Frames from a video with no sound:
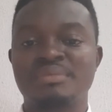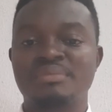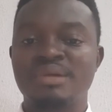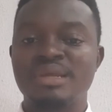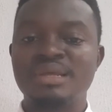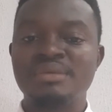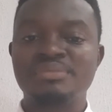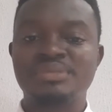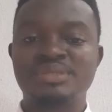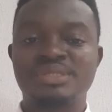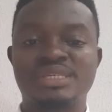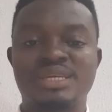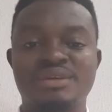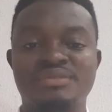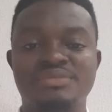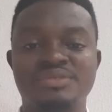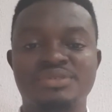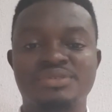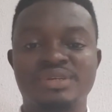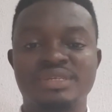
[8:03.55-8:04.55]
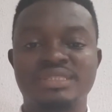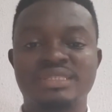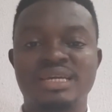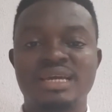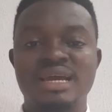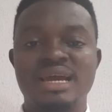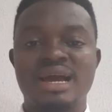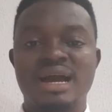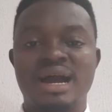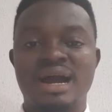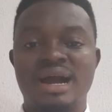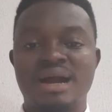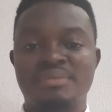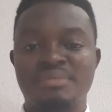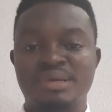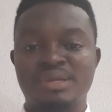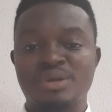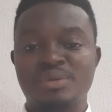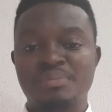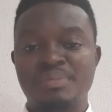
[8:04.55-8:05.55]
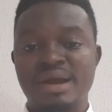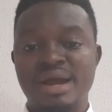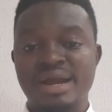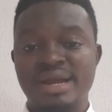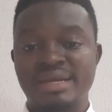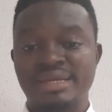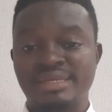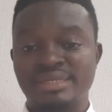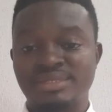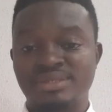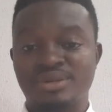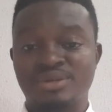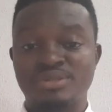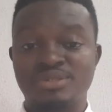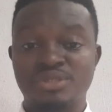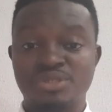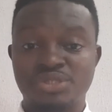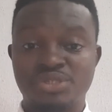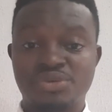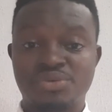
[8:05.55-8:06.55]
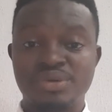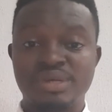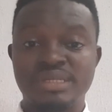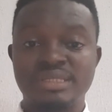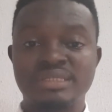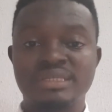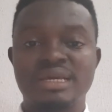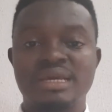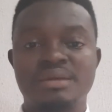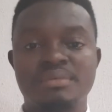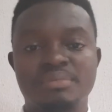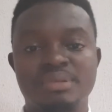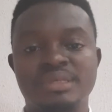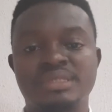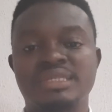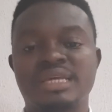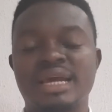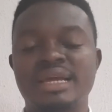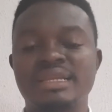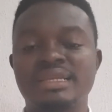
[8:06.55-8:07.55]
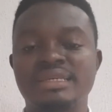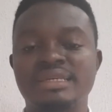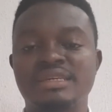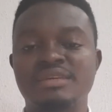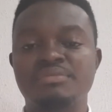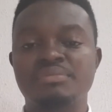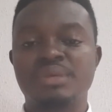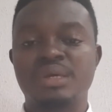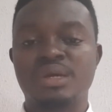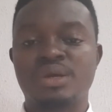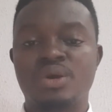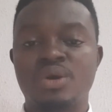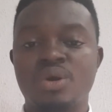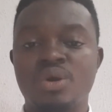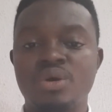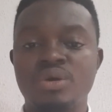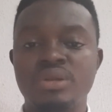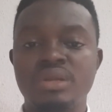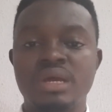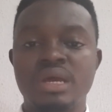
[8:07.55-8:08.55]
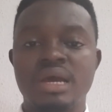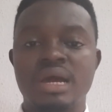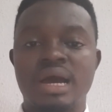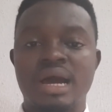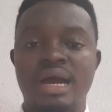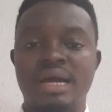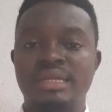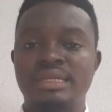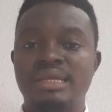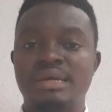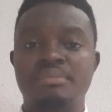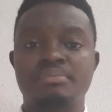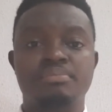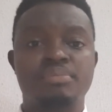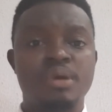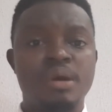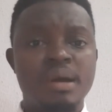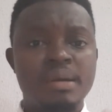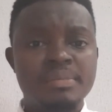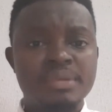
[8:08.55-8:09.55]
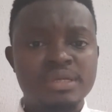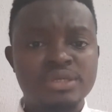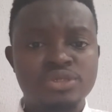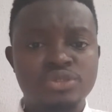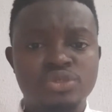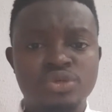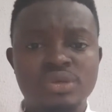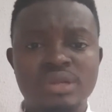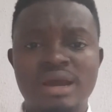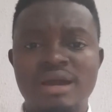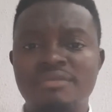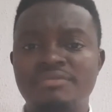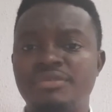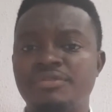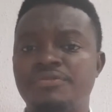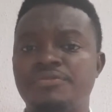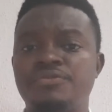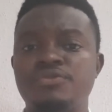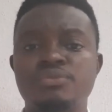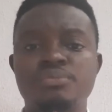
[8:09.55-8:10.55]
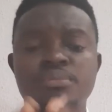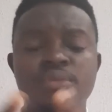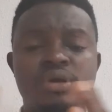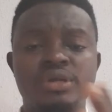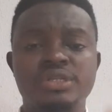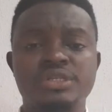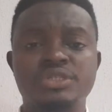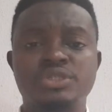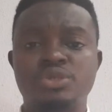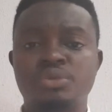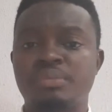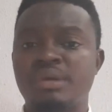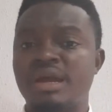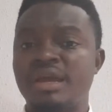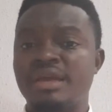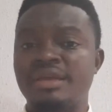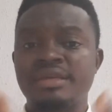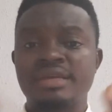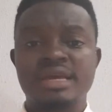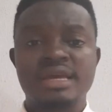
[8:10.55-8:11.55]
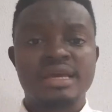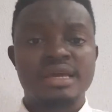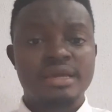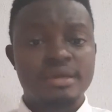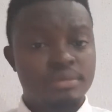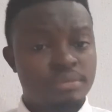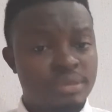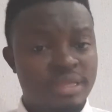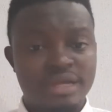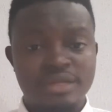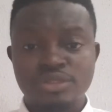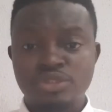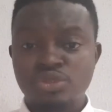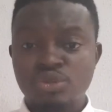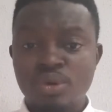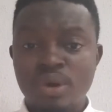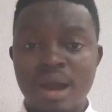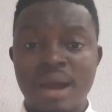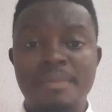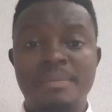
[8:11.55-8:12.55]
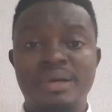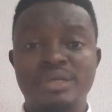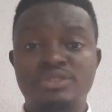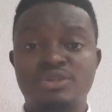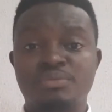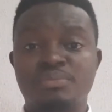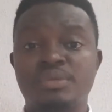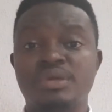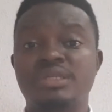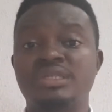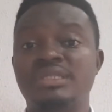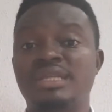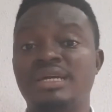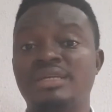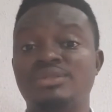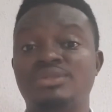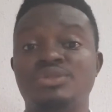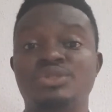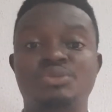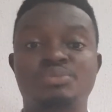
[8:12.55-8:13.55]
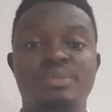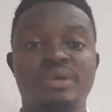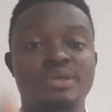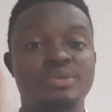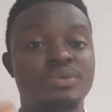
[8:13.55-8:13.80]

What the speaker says: My name is Kelvin Great. My number is on your screen. Please kindly give me a call. And probably you don't have the full money to buy. There is no amount of money that's too small.